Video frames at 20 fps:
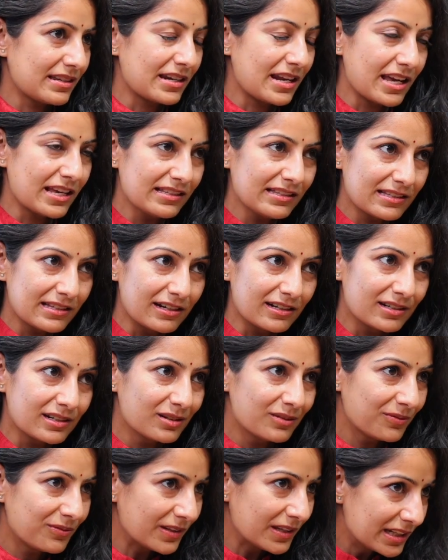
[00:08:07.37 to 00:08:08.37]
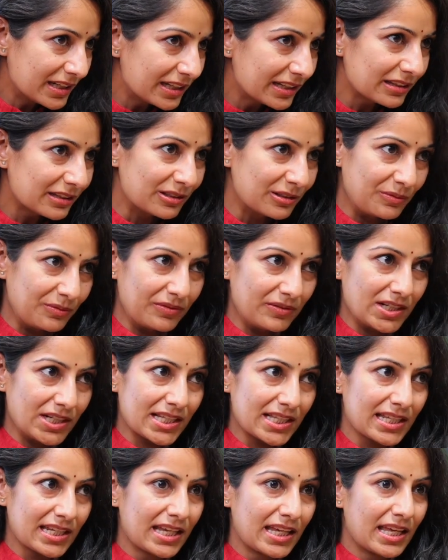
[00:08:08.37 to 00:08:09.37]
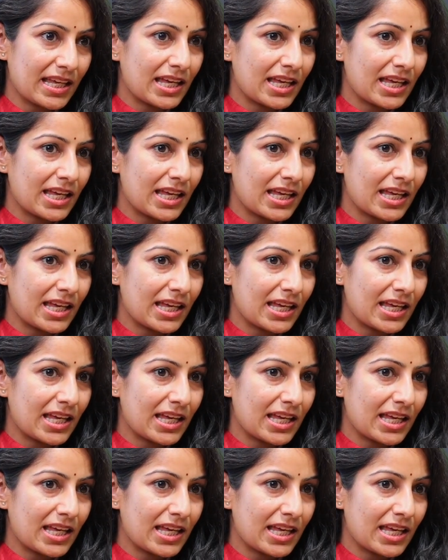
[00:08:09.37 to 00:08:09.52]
and I started feeling the difference.